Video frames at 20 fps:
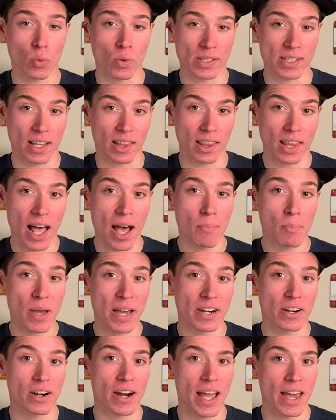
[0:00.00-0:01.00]
was a lot
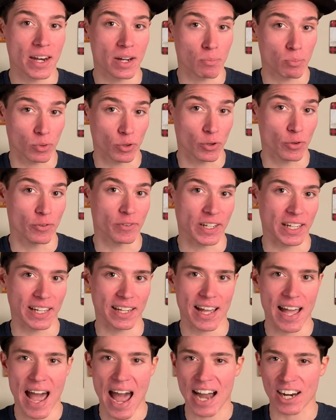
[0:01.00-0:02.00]
better at
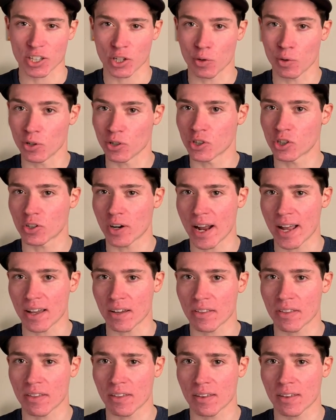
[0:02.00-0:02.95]
improving actual strength.